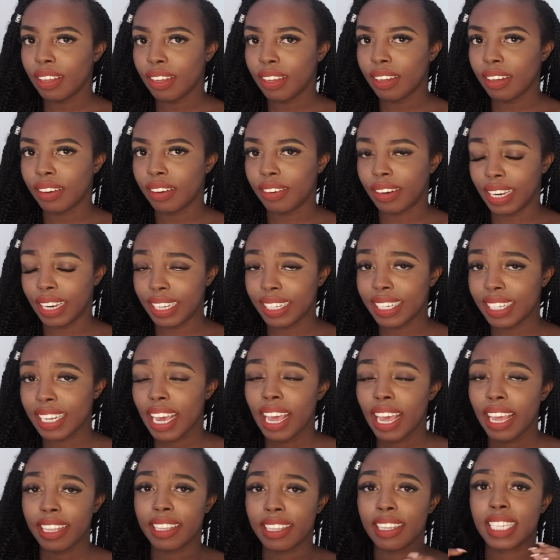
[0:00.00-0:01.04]
All right?
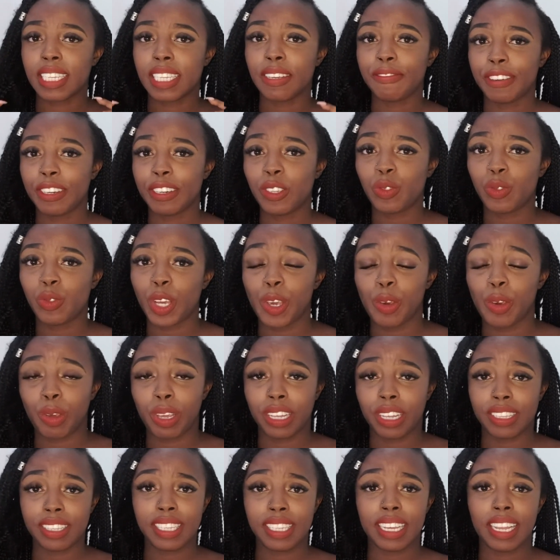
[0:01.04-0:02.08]
This is the first way you
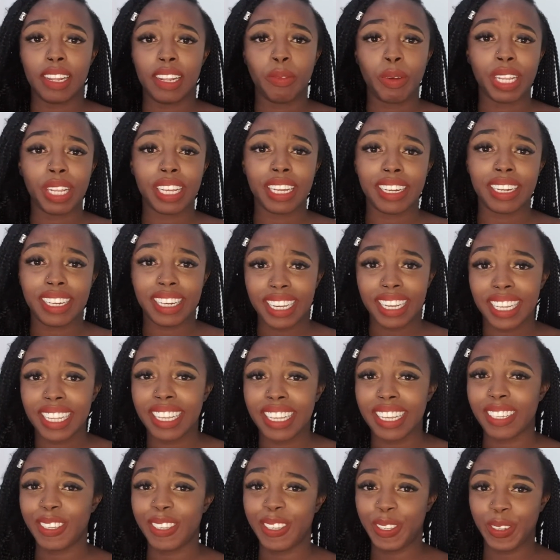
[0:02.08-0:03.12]
can tell when the deal
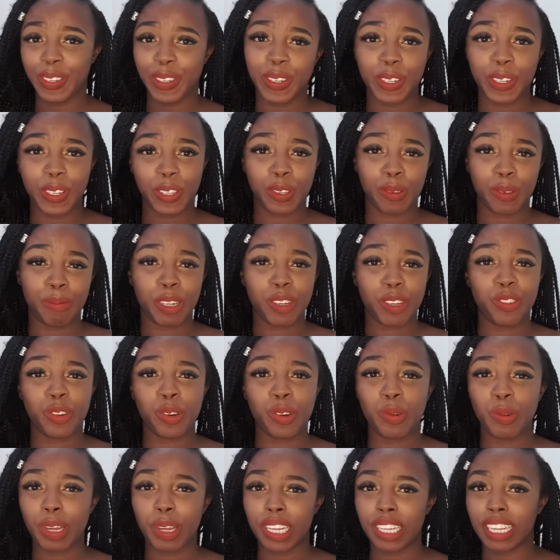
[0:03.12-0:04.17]
is too good to be
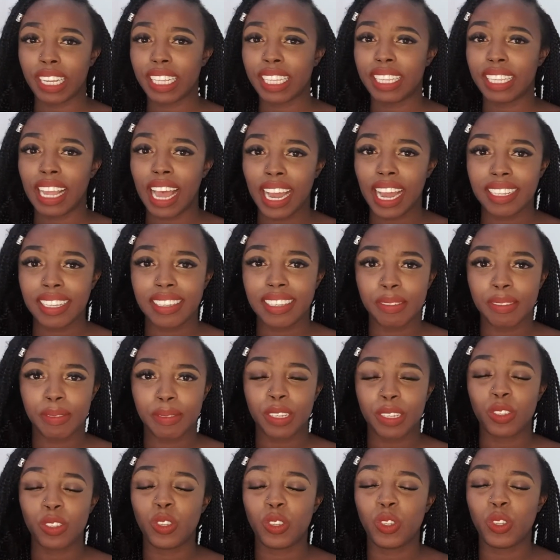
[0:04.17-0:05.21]
true, and the items
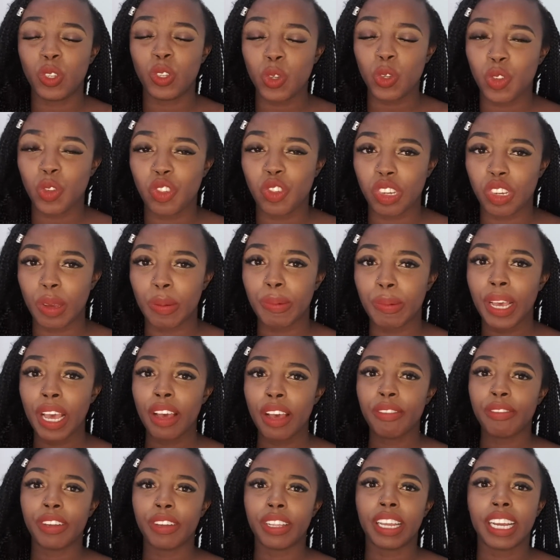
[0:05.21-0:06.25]
are too cheap
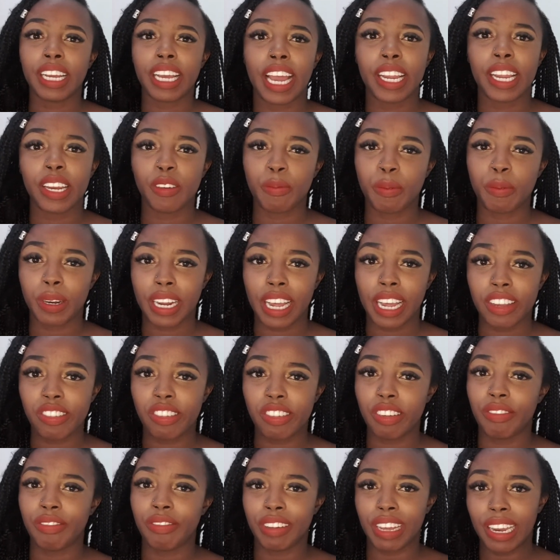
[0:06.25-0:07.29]
for the kind of
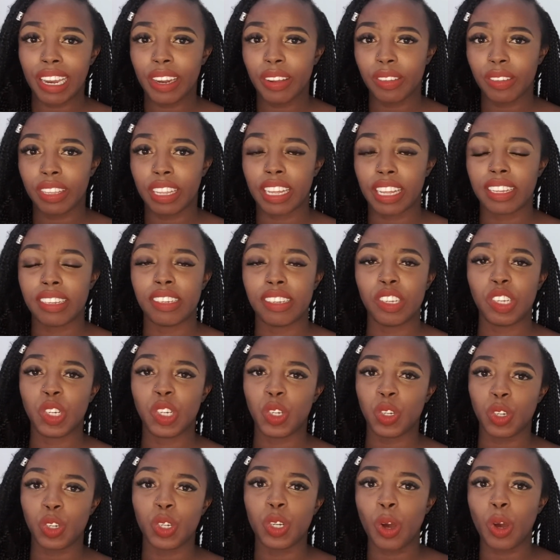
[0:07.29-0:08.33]
production value that
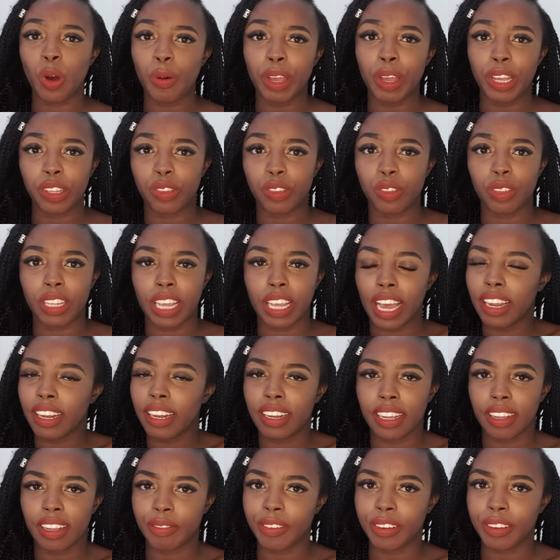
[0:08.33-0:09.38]
should go into
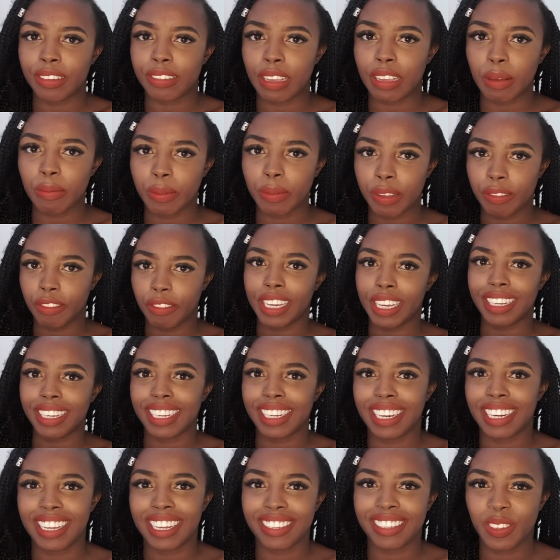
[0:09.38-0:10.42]
that. For example, if you get
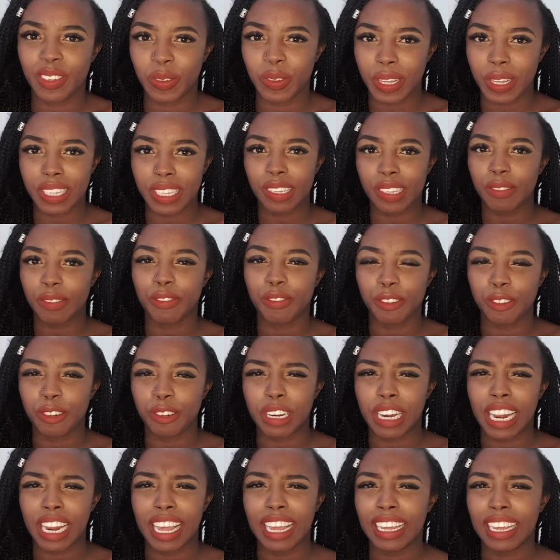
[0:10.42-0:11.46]
an S20 for
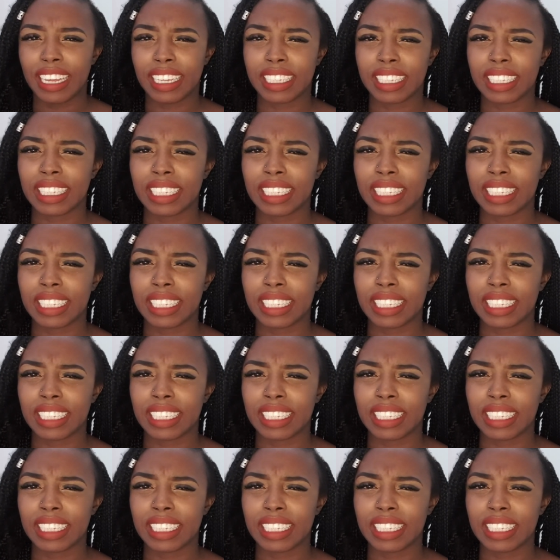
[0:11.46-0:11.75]
like